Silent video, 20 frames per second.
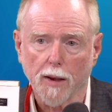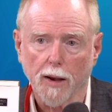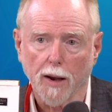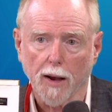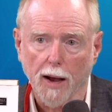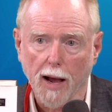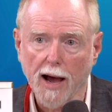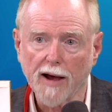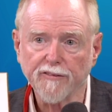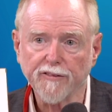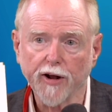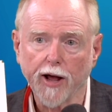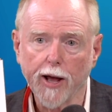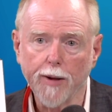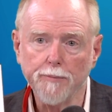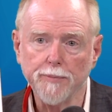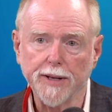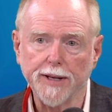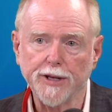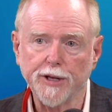
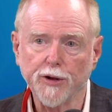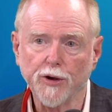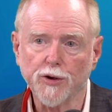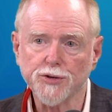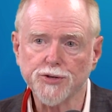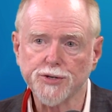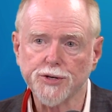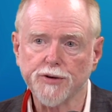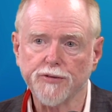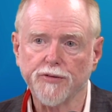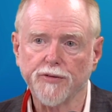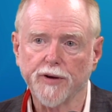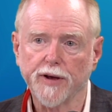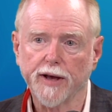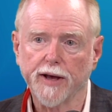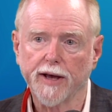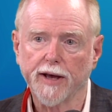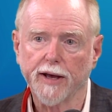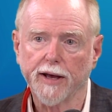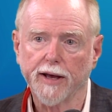Avraham ben Yosef
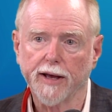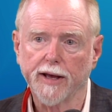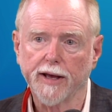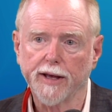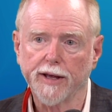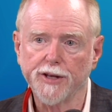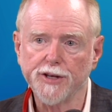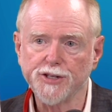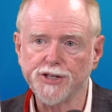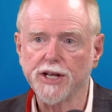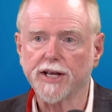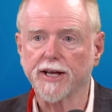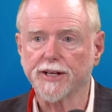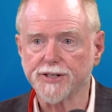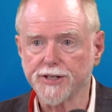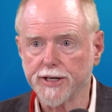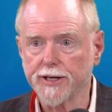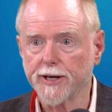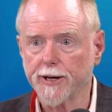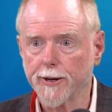
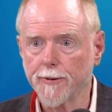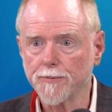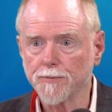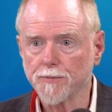Gikatia.